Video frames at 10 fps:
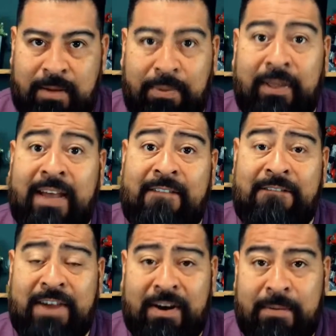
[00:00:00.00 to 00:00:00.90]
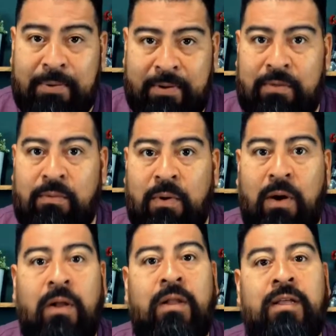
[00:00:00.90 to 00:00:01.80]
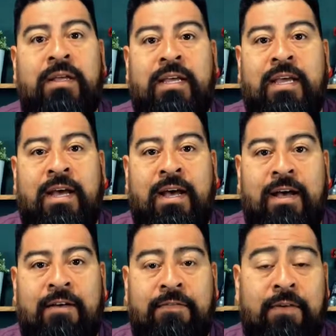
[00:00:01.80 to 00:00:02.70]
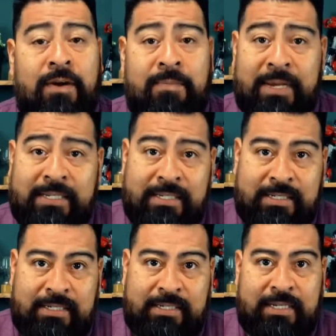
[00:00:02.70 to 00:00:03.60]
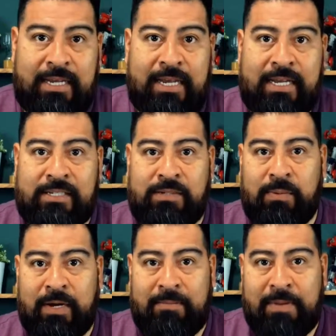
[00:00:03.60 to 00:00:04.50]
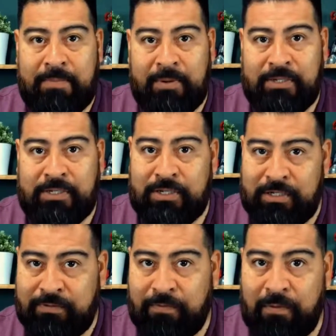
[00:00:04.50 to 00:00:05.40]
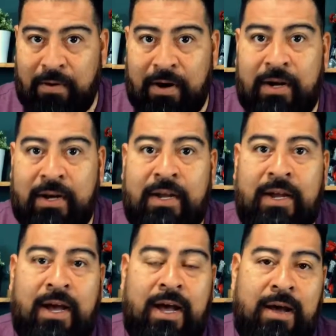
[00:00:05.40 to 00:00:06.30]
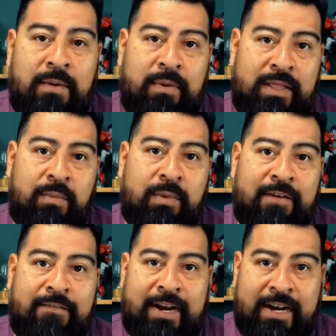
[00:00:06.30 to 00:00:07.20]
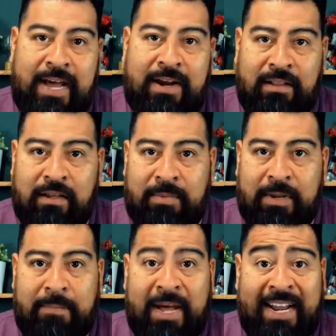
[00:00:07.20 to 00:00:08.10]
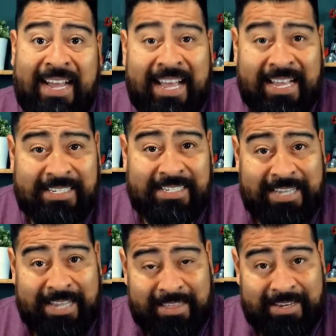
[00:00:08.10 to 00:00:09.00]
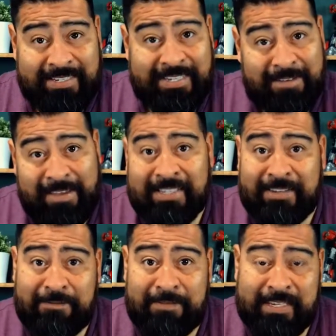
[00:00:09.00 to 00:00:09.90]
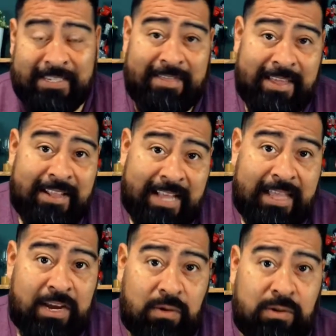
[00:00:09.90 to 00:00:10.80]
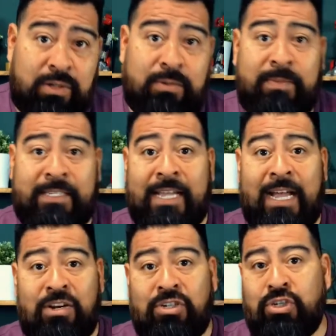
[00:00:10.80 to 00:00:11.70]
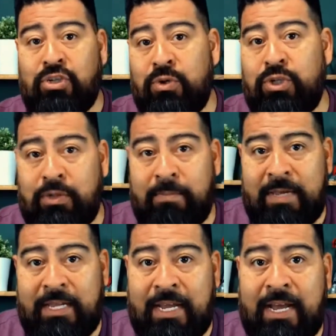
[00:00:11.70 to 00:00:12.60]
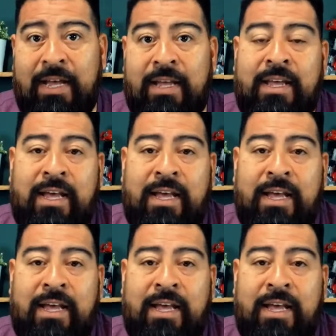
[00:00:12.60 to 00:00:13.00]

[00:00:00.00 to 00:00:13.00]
play a very important role for businesses. Is what people search for when they want to find out a little bit about us. I think is the thing that they go to beside your social media